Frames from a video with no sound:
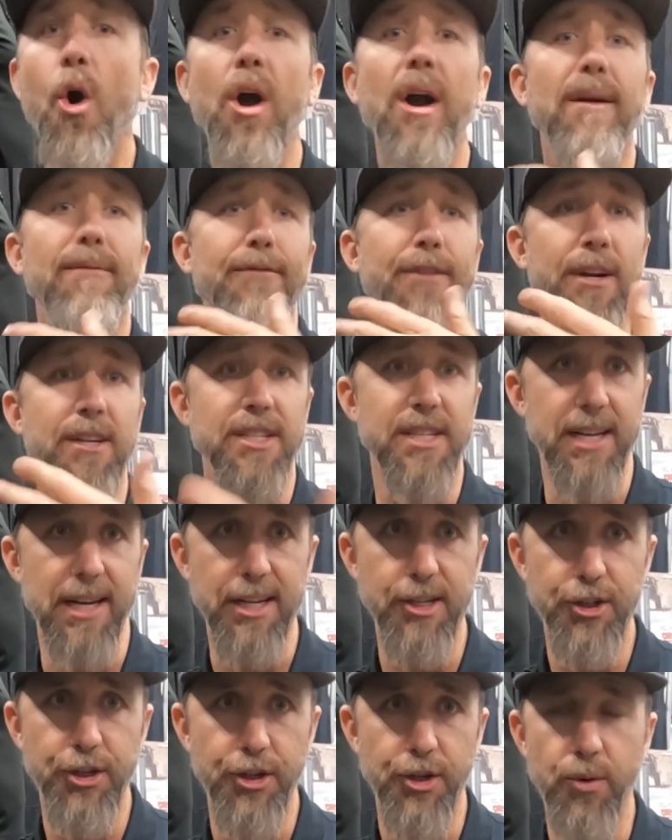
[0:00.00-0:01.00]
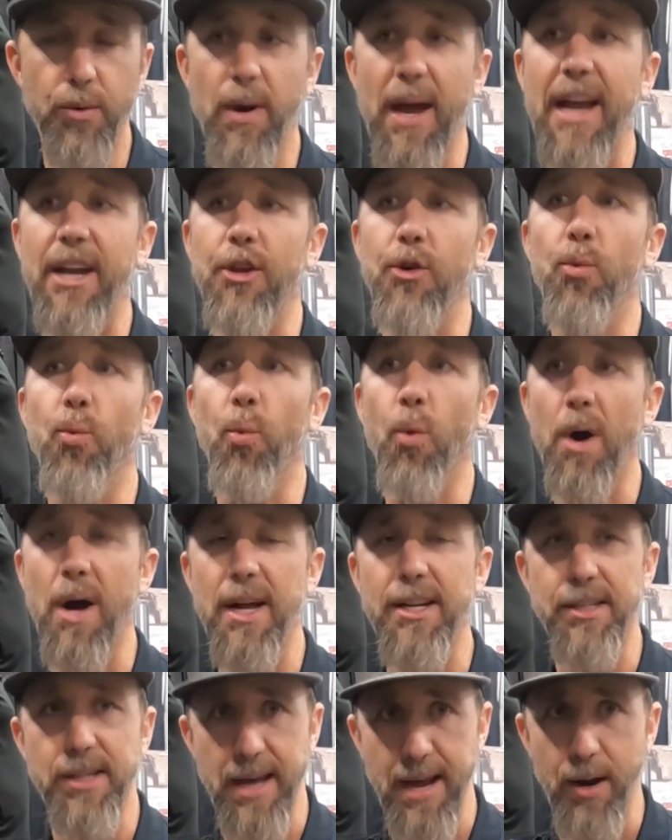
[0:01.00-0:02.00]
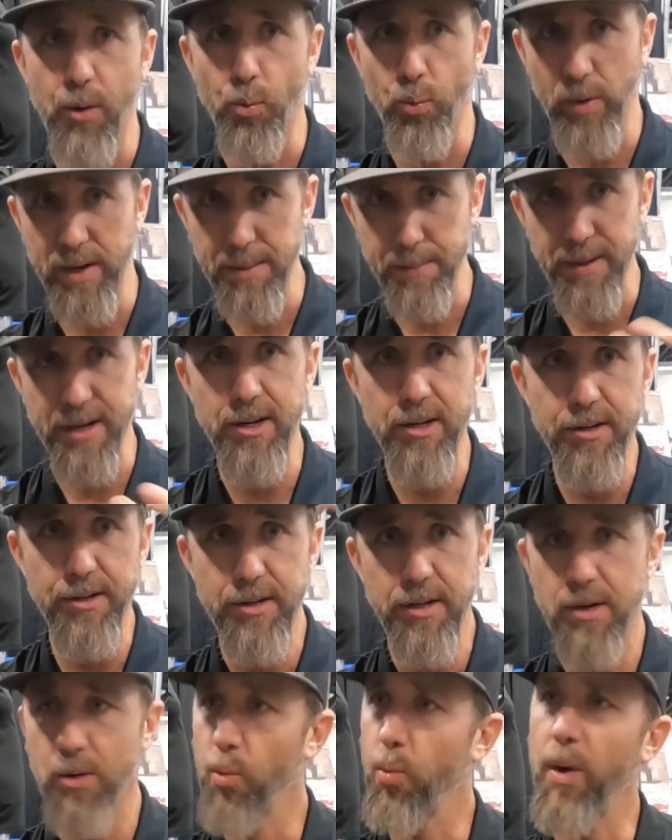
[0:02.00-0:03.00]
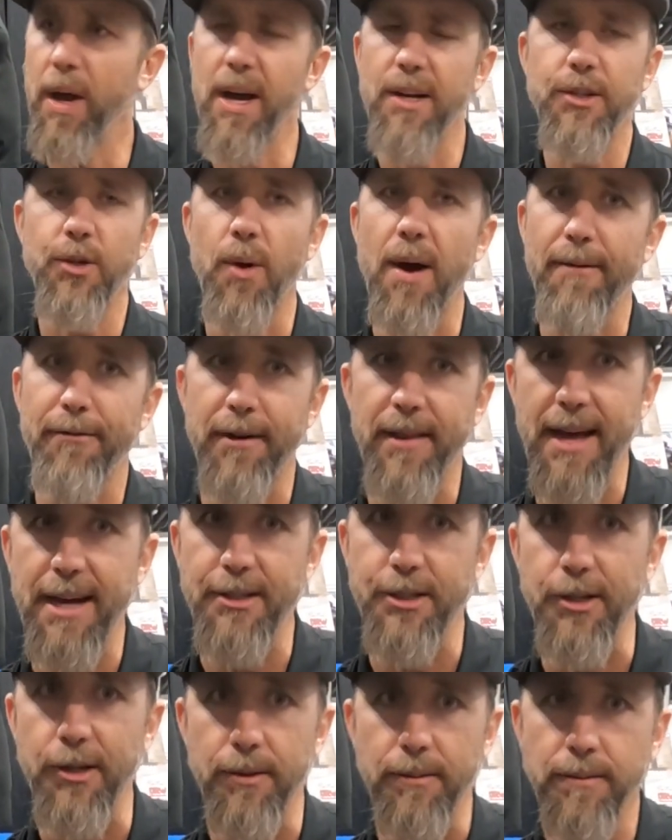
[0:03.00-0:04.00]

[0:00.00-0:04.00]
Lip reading: or if there's an issue and you want a rebuild, we also offer that too.